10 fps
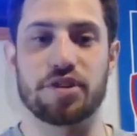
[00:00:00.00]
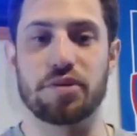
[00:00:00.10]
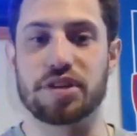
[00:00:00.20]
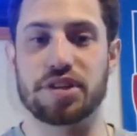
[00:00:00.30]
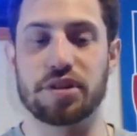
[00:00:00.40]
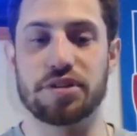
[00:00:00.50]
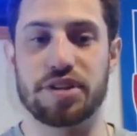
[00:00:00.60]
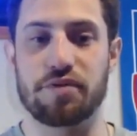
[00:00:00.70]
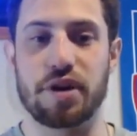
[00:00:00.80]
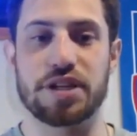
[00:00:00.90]
to
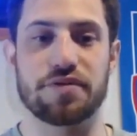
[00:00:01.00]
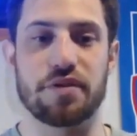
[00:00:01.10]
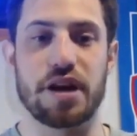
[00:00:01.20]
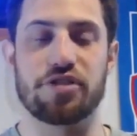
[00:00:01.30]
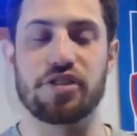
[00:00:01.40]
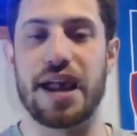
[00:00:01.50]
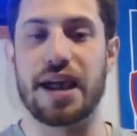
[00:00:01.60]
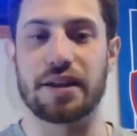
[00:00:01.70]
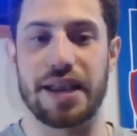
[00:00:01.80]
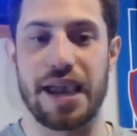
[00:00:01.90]
exclusive rights free agent
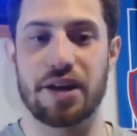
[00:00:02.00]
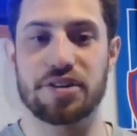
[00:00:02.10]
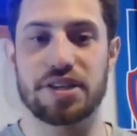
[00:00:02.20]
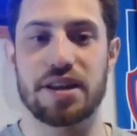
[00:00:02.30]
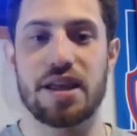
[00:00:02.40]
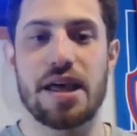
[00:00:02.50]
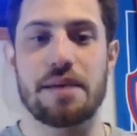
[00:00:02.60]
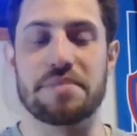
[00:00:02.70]
Alec Anderson,